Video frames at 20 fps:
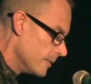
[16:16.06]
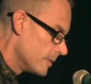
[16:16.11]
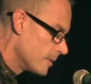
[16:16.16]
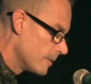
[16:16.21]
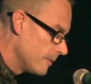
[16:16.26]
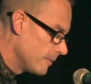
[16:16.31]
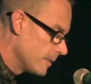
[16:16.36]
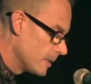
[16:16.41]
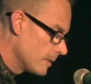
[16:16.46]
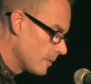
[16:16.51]

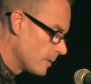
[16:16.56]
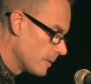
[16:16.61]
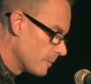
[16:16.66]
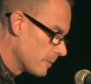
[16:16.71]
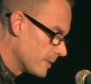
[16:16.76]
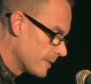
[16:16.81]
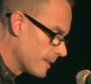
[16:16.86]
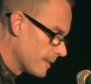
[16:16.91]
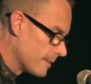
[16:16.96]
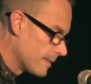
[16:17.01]
So even though it
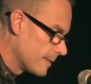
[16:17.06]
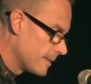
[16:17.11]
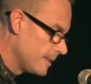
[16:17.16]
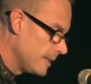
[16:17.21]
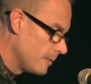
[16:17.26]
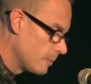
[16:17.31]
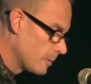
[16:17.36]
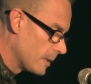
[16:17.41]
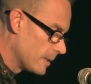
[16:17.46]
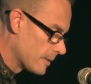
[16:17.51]
was a
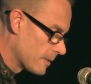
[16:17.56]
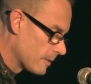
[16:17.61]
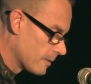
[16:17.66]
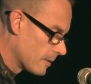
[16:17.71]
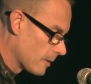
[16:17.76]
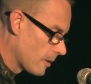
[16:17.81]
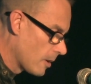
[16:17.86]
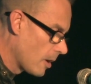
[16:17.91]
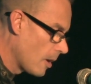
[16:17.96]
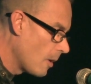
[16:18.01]
secret
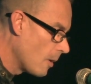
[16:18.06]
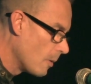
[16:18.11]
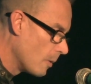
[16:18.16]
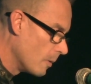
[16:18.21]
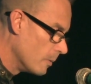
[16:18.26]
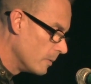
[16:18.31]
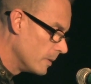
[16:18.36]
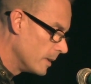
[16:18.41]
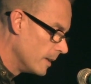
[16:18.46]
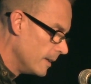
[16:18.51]
sort of
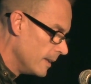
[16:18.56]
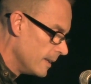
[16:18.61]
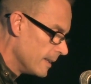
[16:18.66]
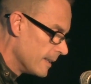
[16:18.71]
code,